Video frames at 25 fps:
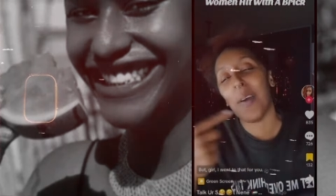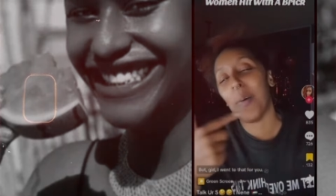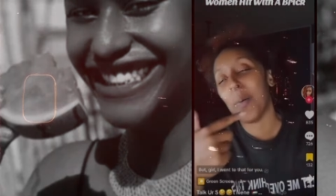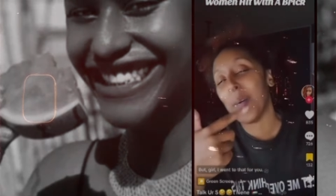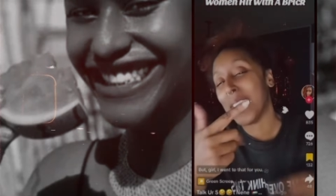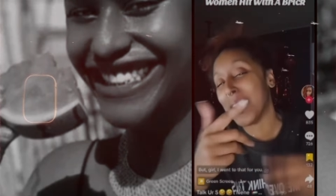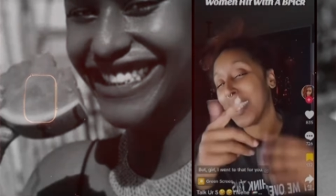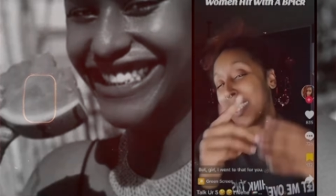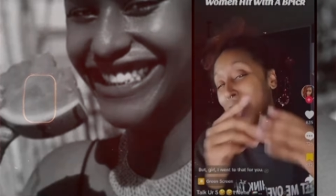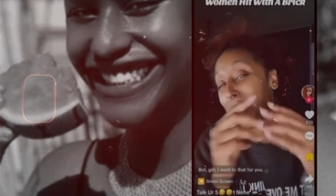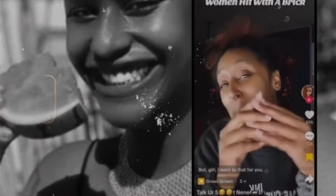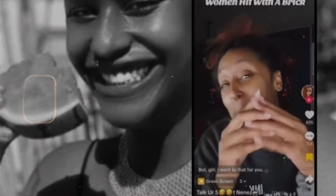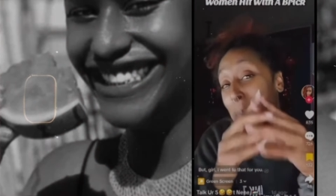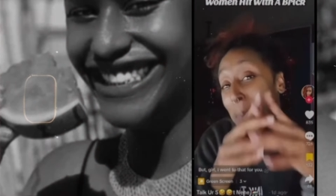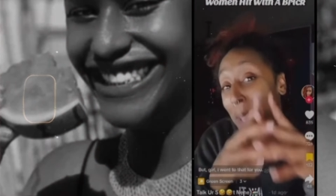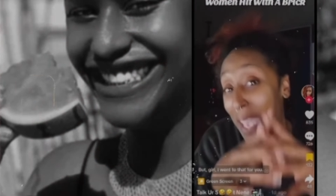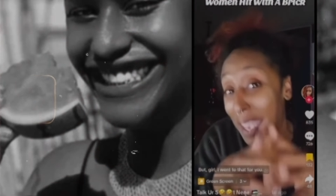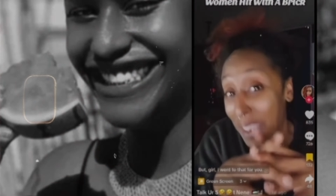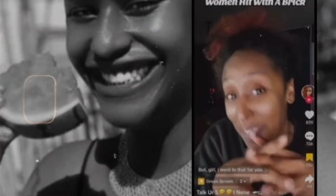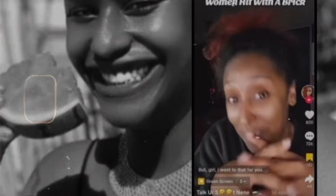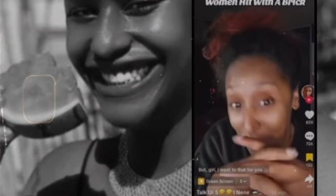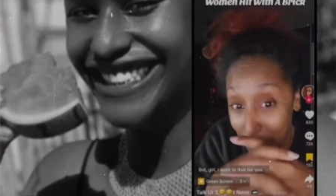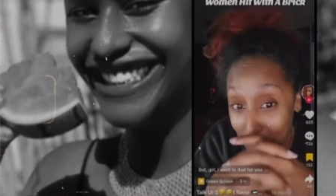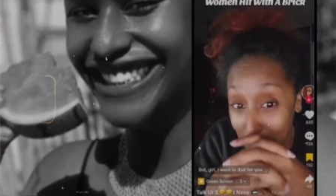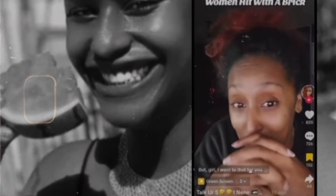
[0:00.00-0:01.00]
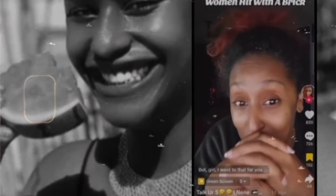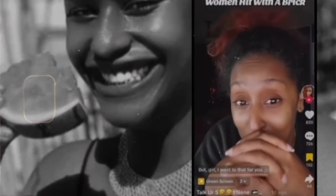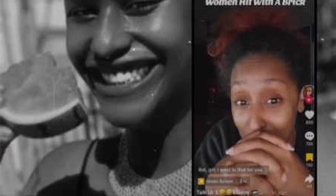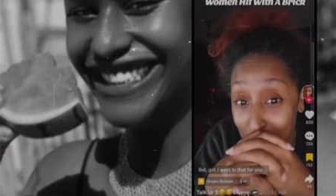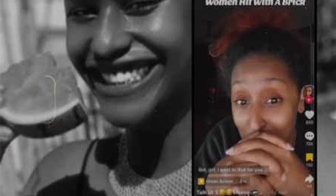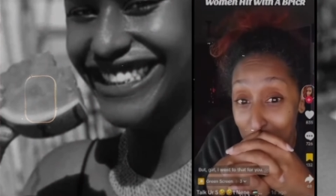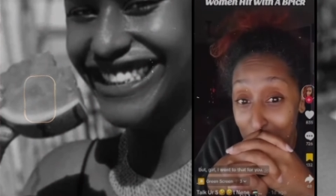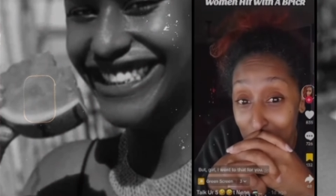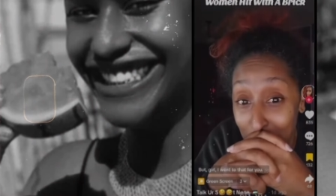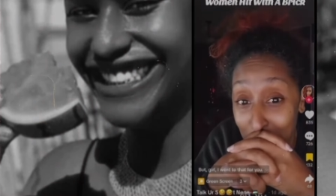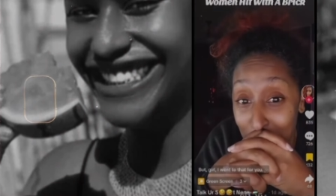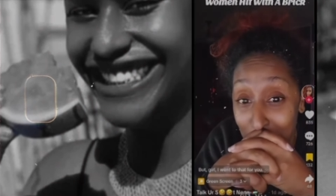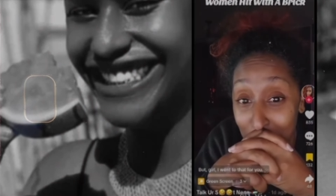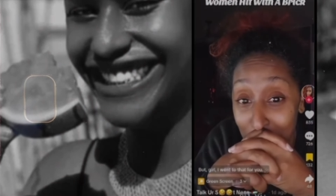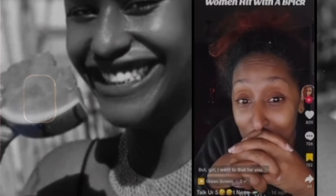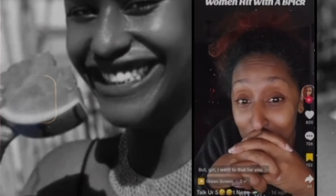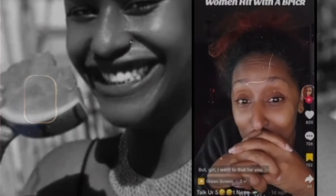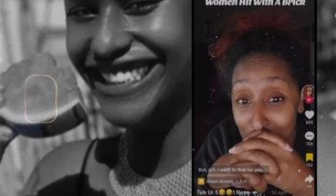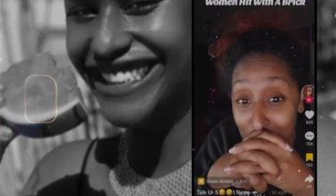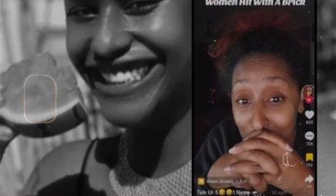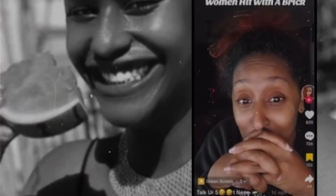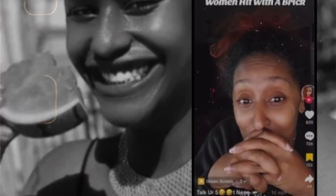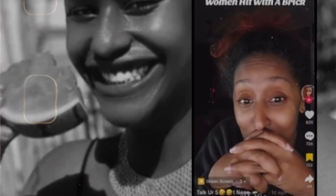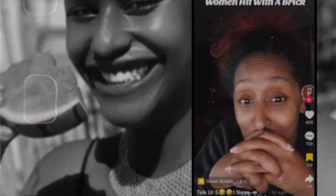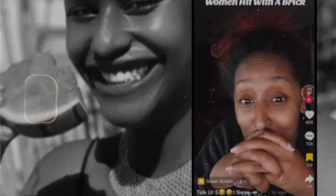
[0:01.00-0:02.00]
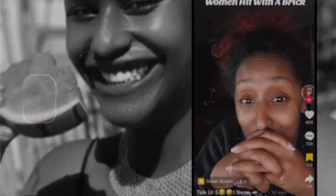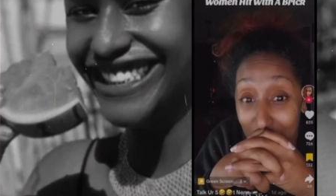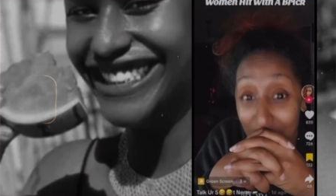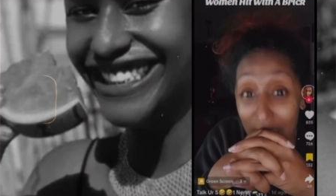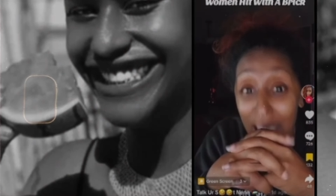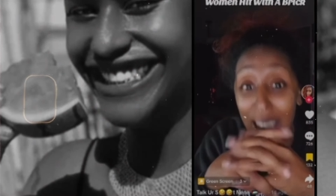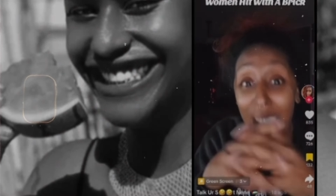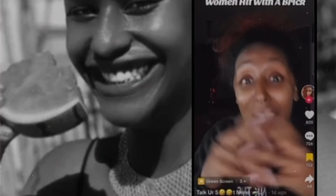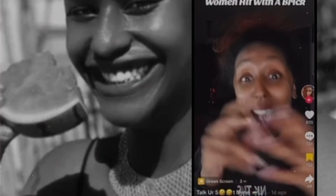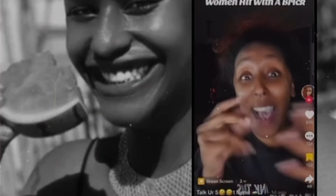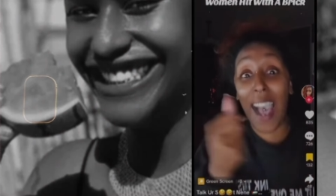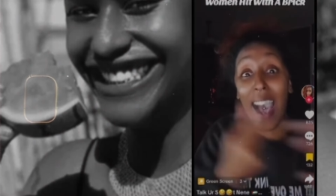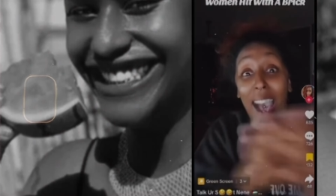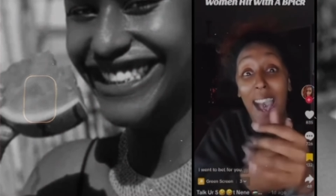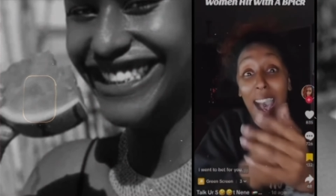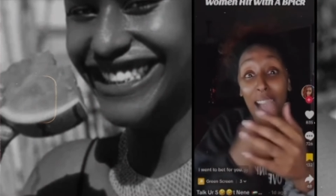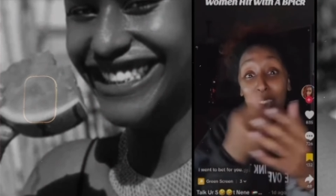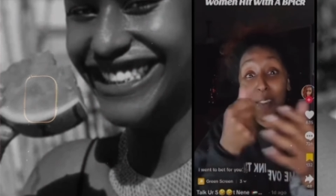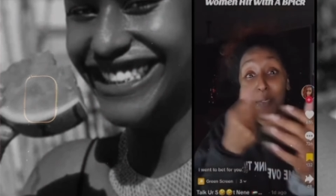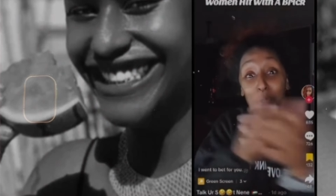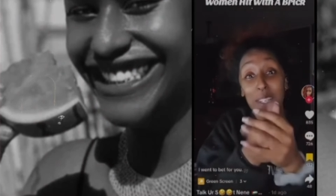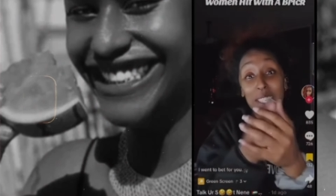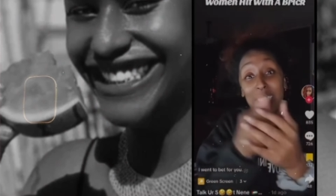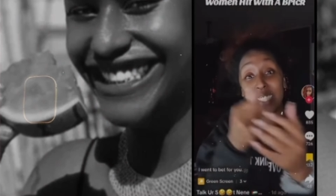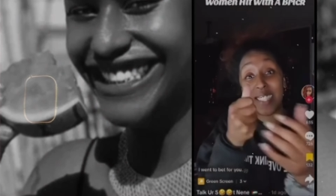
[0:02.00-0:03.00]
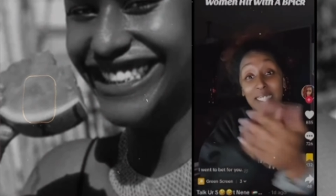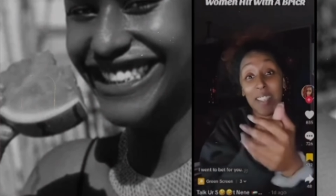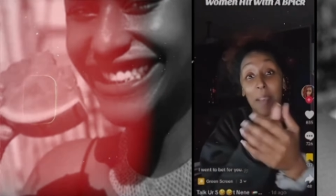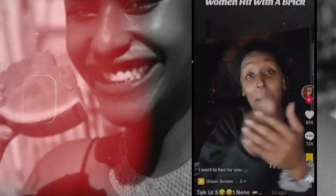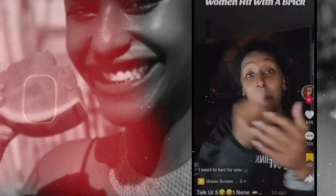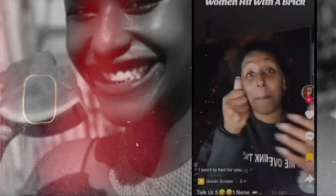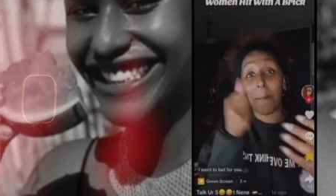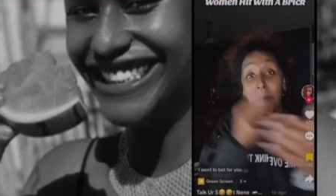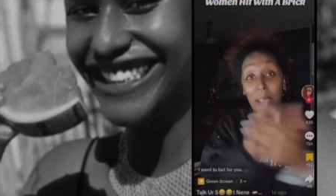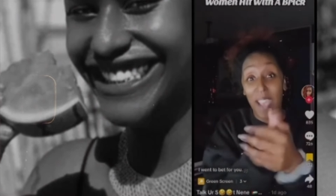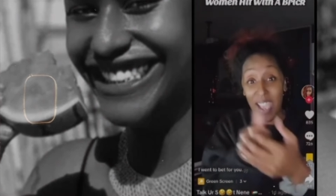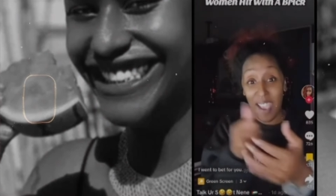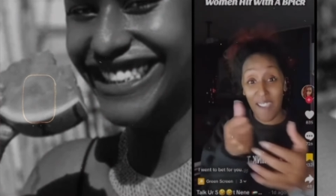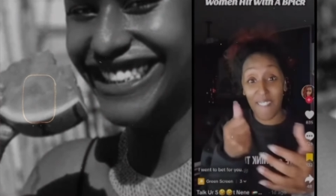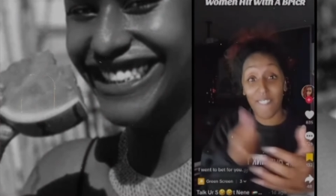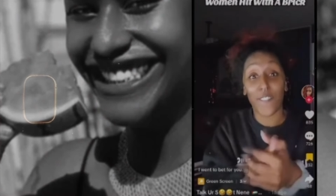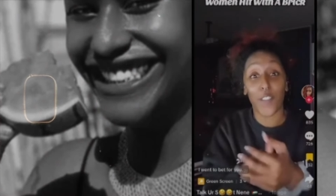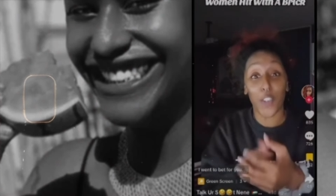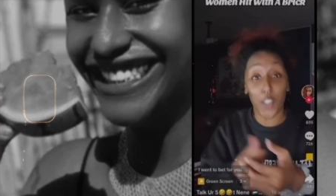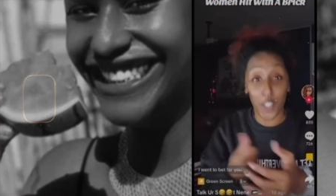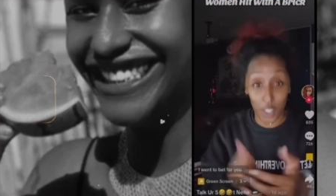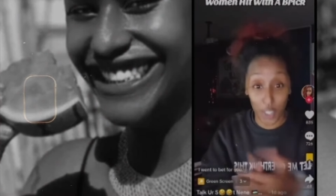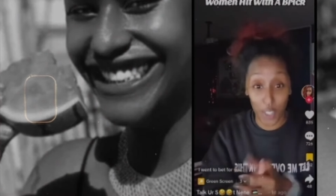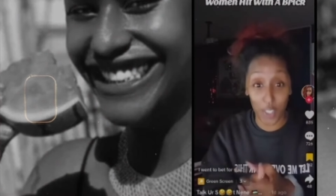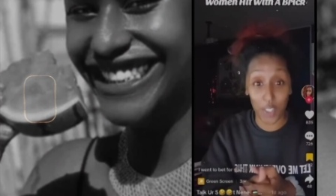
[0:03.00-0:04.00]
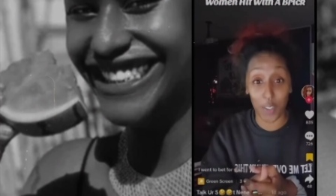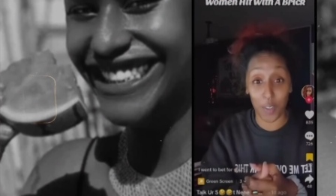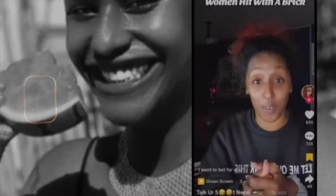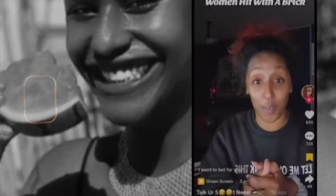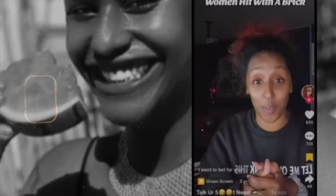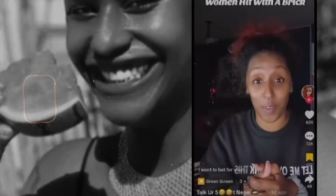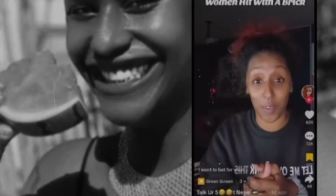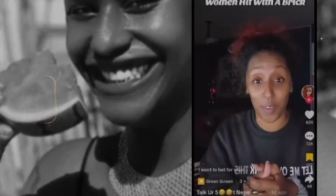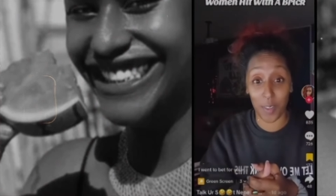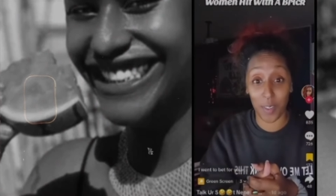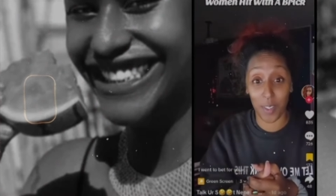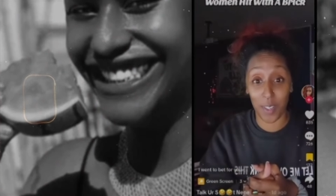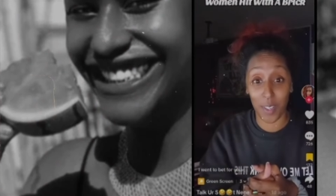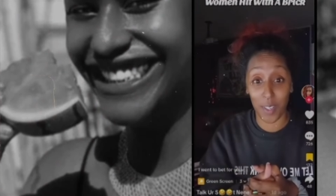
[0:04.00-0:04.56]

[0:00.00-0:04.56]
I went to bat for you. I went to bat for you.